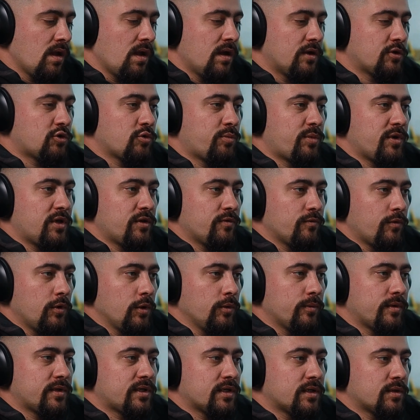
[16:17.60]
to be
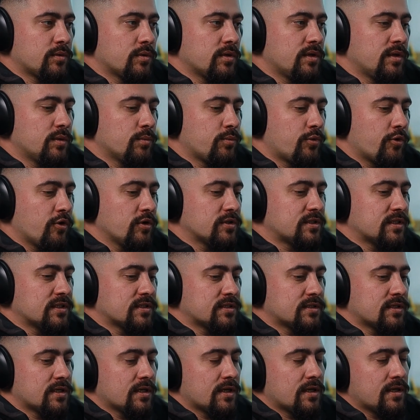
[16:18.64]
involved in
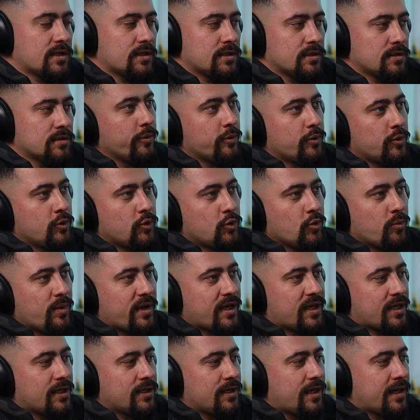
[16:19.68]
process. You
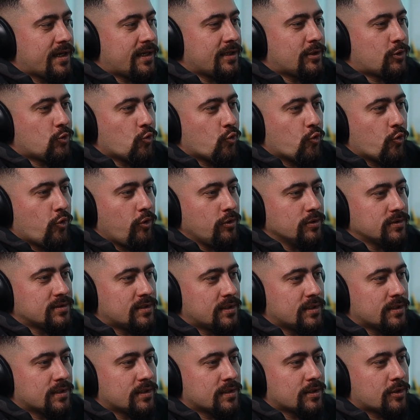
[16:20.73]
making like a two roles,
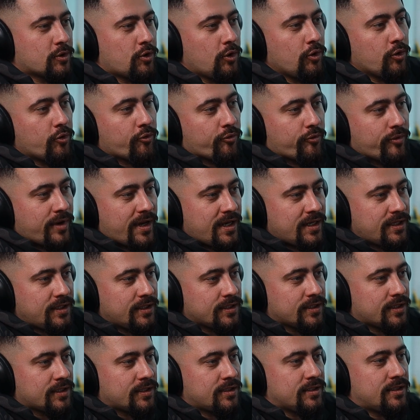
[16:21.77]
and color
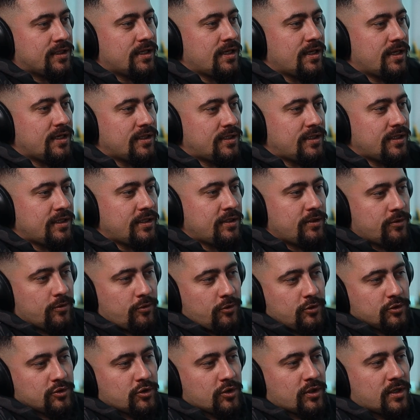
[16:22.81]
grading and DAT. You
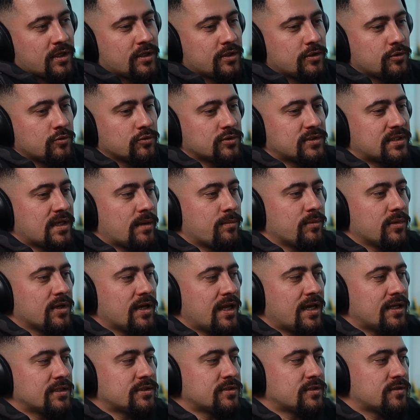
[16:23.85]
also can use some
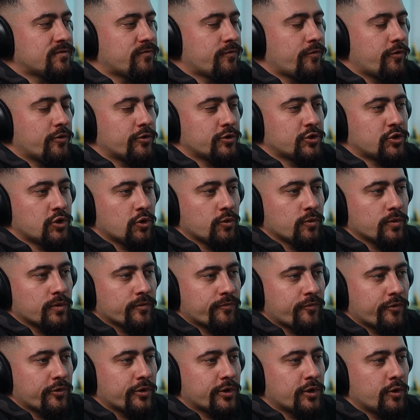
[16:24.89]
LUTs for showing
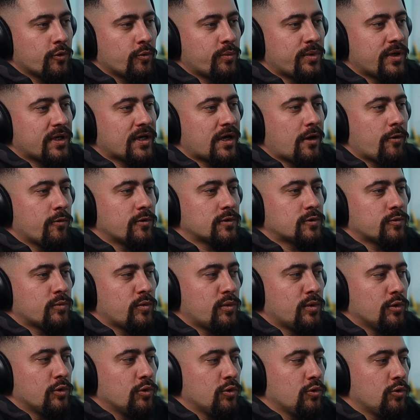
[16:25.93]
for DOP how it
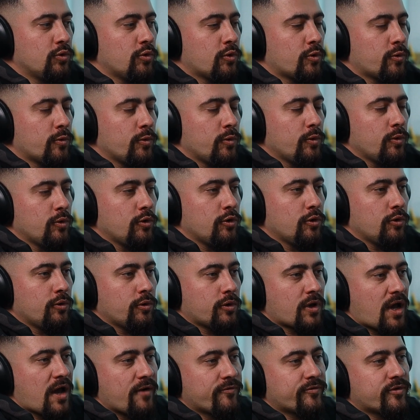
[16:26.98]
will
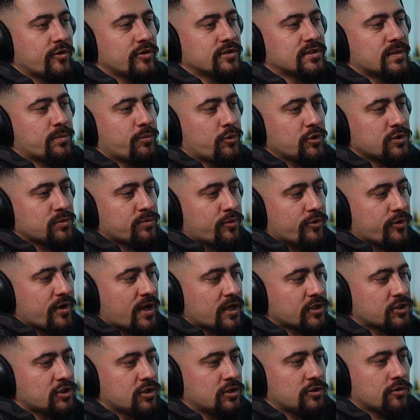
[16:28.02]
look after the post
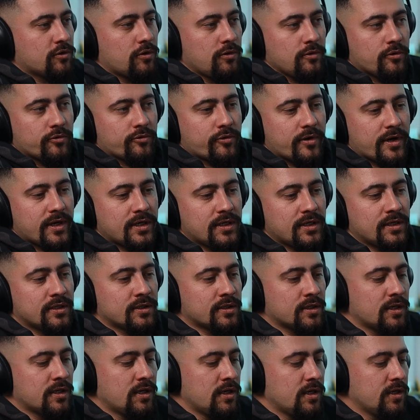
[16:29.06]
production color
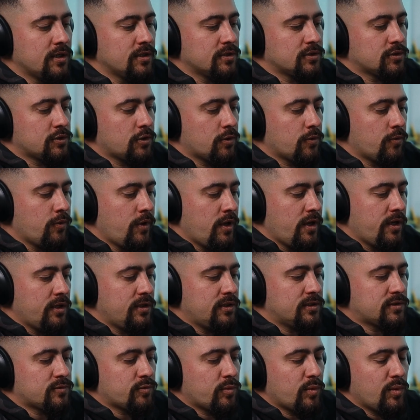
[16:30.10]
grading. So
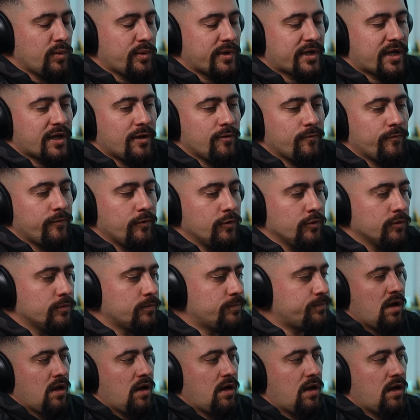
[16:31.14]
it's really helpful.
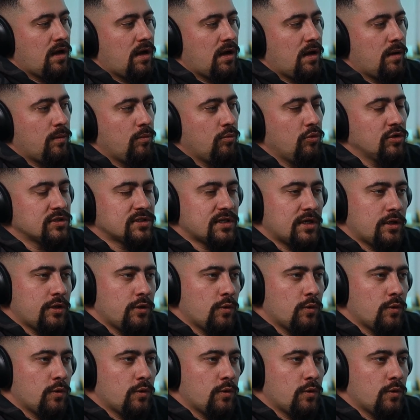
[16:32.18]
Mostly you